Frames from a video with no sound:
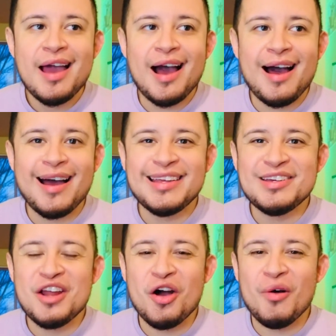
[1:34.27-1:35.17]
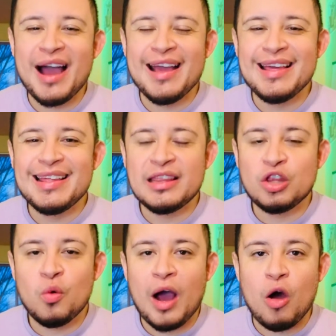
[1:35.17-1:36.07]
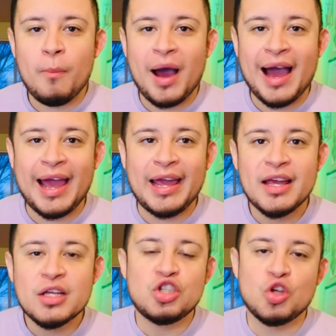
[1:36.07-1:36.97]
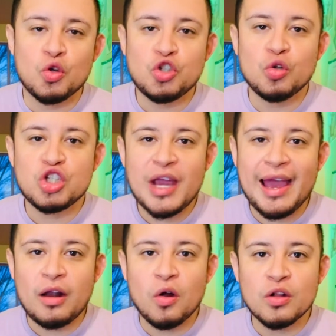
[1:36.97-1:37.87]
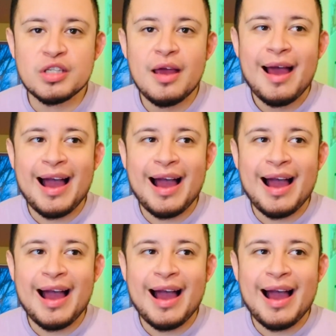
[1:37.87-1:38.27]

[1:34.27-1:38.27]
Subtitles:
I throughout my social channels,